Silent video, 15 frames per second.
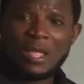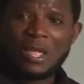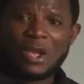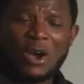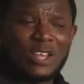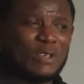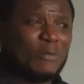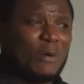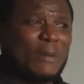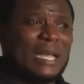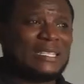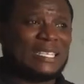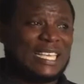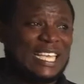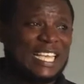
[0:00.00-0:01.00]
or the
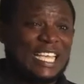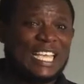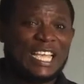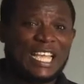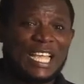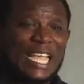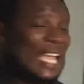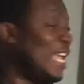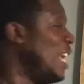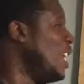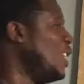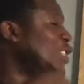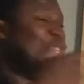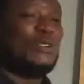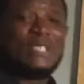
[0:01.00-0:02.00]
moment he
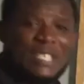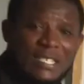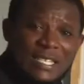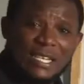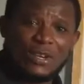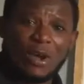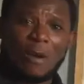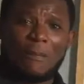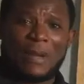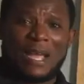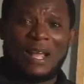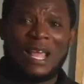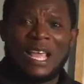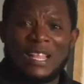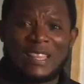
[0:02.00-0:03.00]
uses the
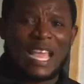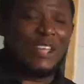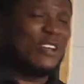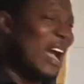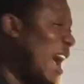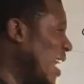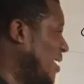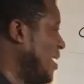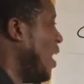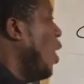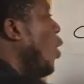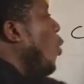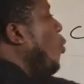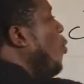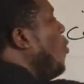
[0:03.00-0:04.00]
doorbell, then you
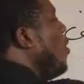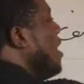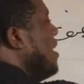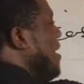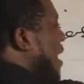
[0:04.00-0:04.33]
ask, who is